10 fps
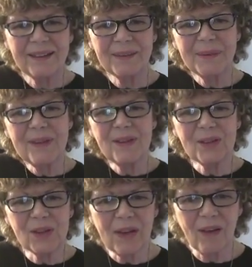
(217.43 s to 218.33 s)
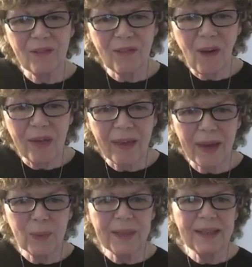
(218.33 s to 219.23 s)
we look to our Father
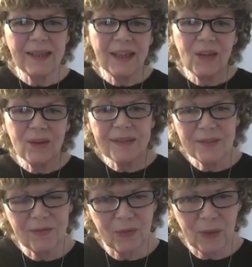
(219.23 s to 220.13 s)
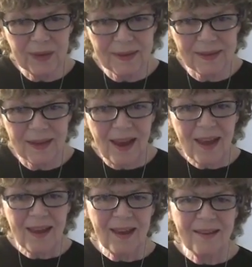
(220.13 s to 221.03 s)
and we hear His voice,
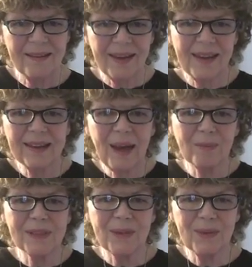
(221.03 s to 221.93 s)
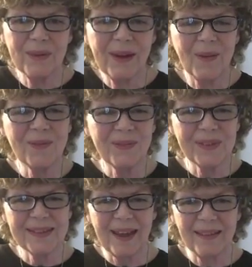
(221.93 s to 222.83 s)
and there comes the
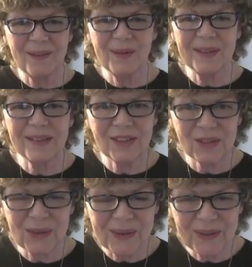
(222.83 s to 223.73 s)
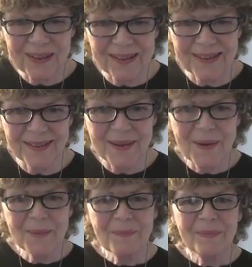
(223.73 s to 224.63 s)
comfort and the reassurance.
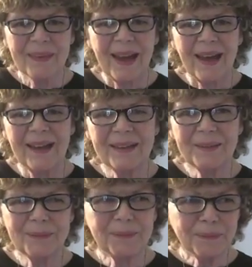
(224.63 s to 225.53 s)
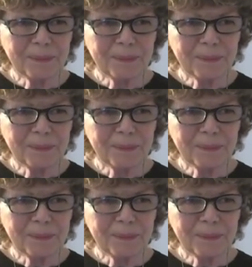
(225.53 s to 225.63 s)
I'm